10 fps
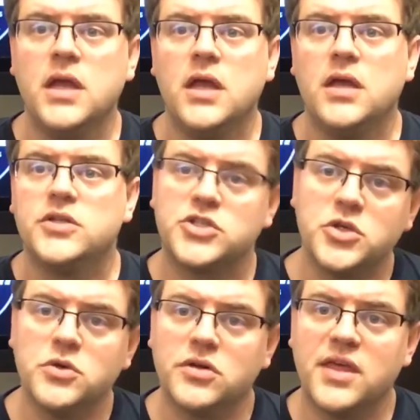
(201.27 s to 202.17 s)

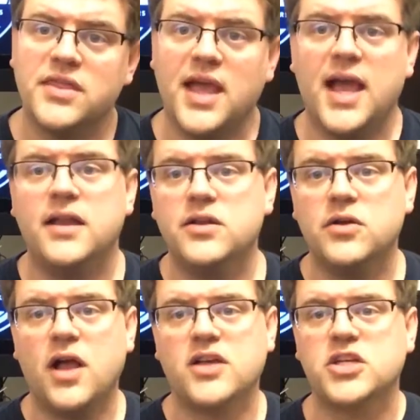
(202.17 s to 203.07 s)
sooner than that, you
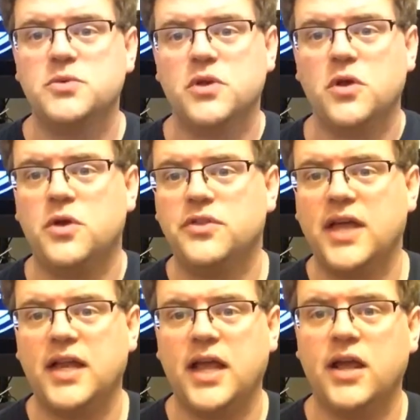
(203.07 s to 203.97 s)
actually will hold
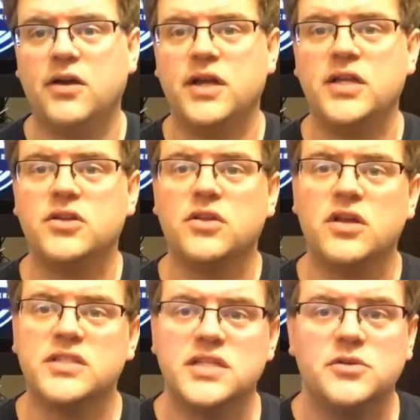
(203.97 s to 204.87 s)
that air in your
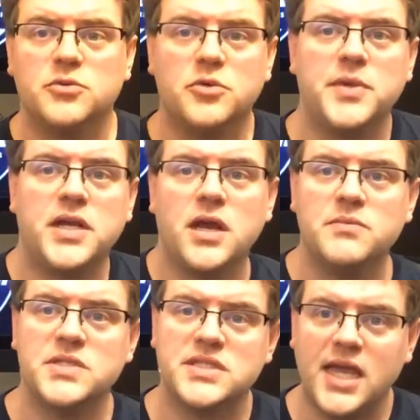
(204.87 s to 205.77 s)
lungs and it will become
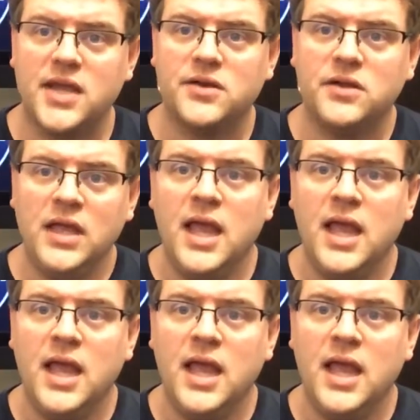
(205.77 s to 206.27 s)
stale,